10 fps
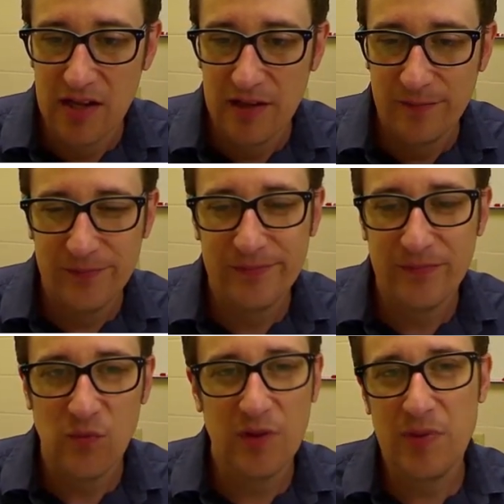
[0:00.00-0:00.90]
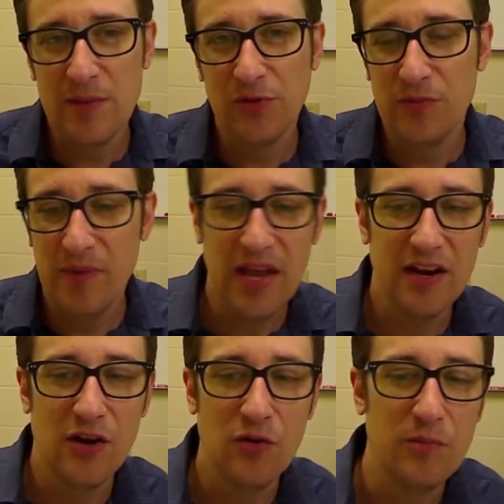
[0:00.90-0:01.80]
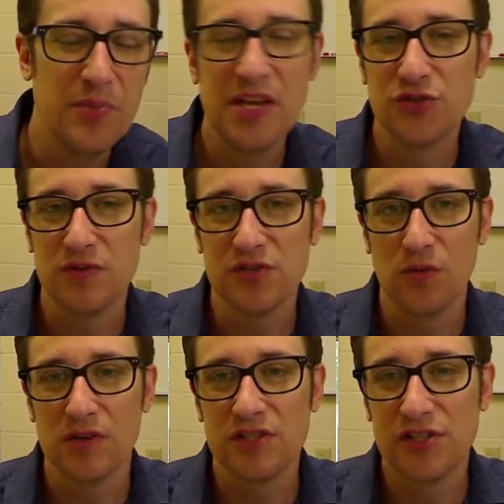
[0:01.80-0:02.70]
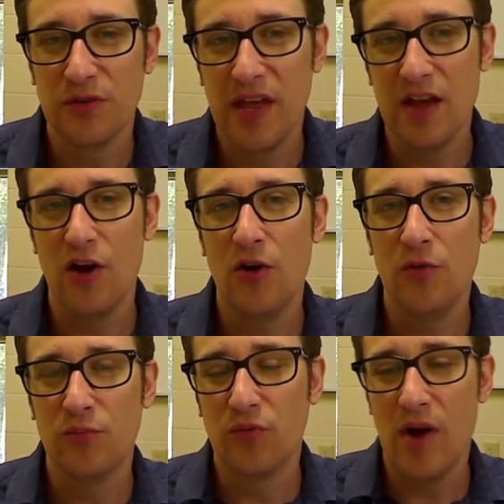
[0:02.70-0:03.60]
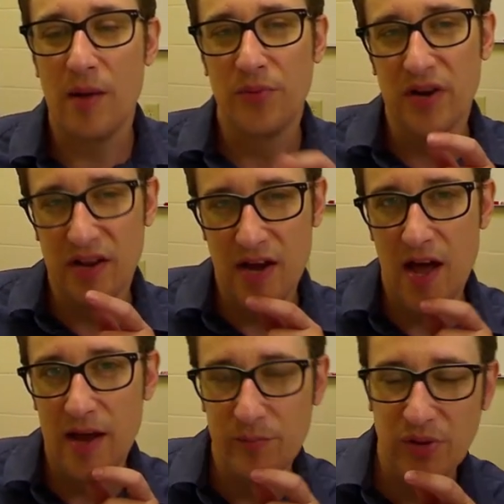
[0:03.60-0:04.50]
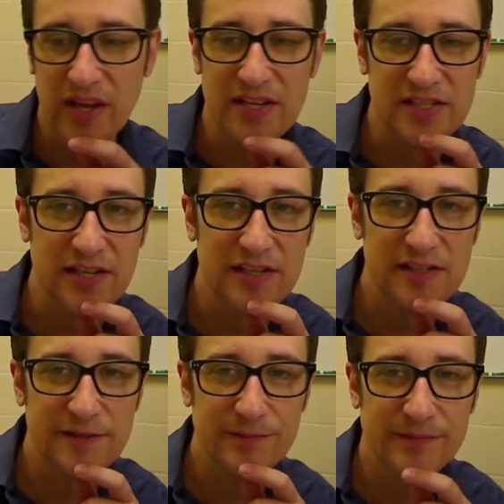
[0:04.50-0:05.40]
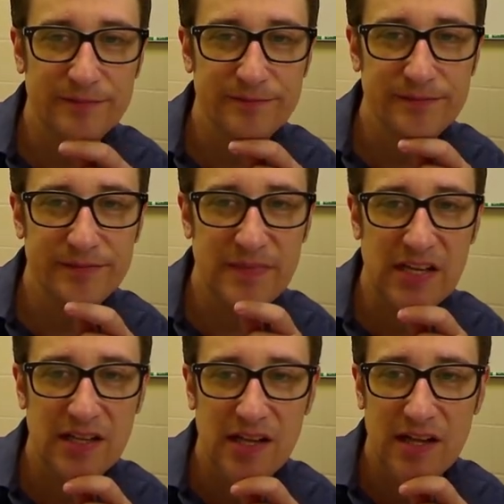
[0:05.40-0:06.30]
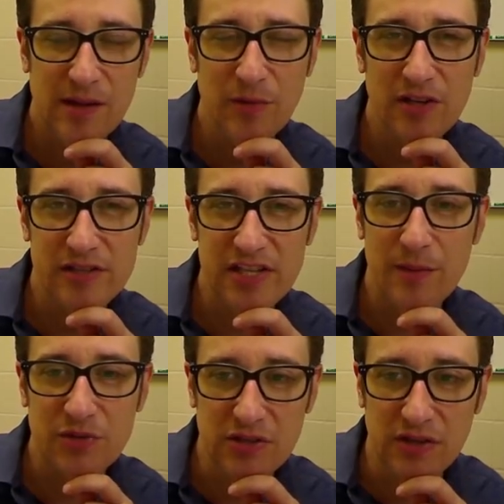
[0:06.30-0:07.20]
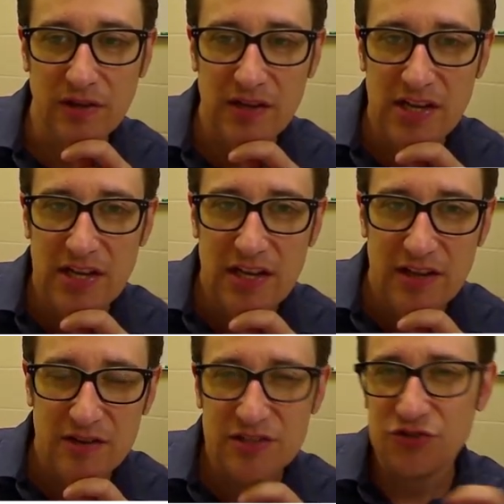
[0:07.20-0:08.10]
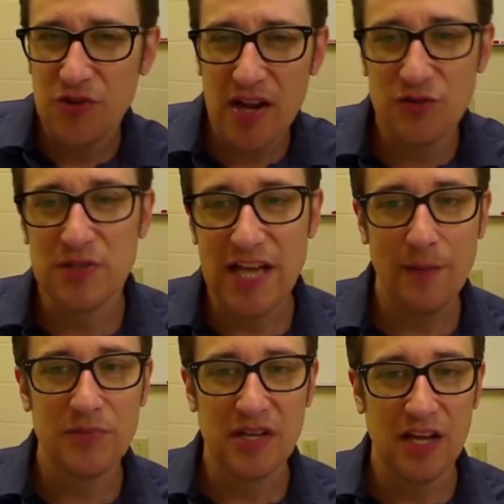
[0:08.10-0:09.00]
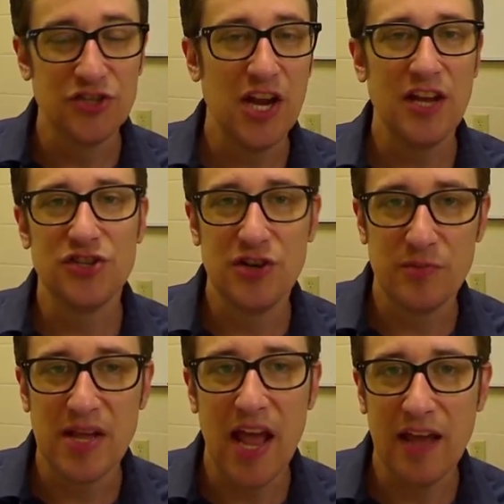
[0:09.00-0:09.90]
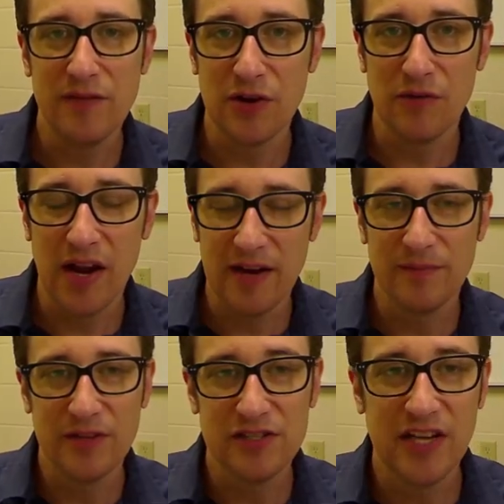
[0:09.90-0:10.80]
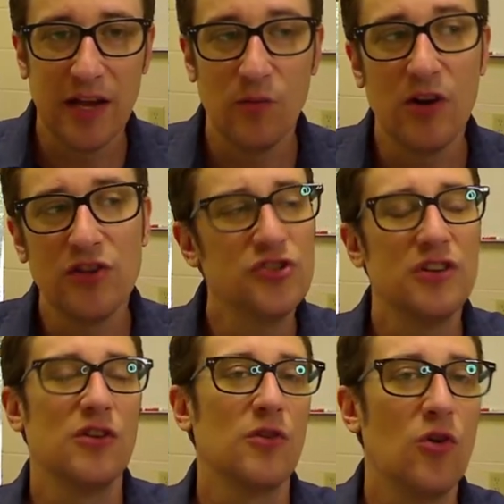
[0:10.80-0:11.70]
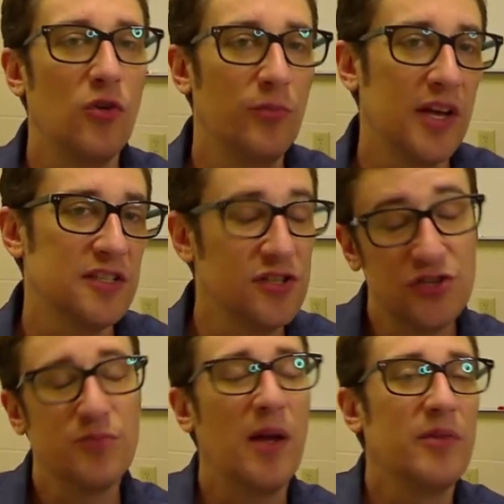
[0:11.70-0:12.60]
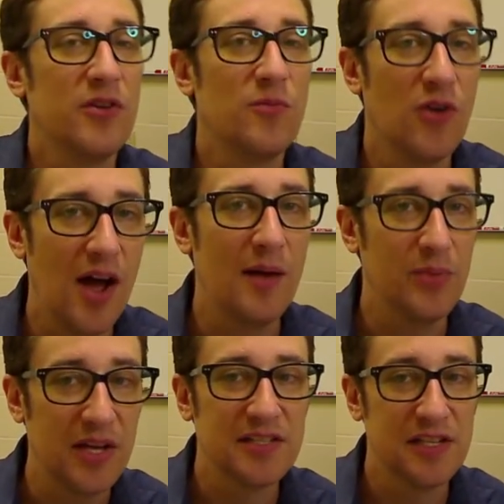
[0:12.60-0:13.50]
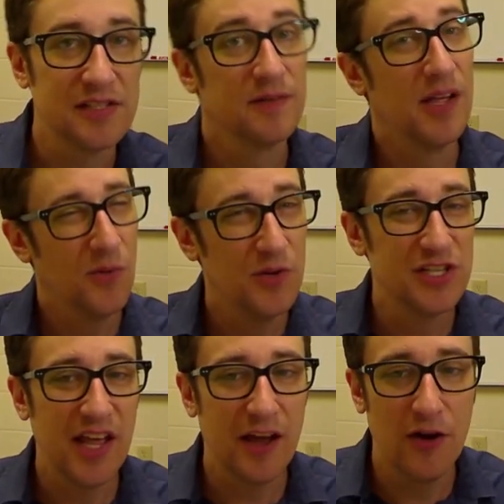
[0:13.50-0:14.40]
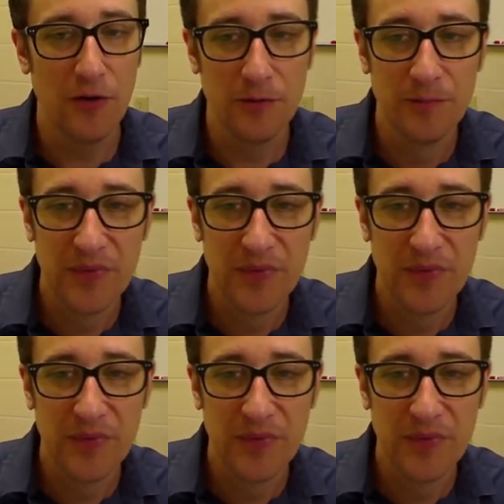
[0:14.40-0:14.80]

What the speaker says: Well, the people who made it own beach resorts, so they own property in hot places. I'm a little skeptical. They're trying to attempt a change in your behavior, right? And they're saying, well, you shouldn't go to cold places. You should probably go to more hot places, which they own.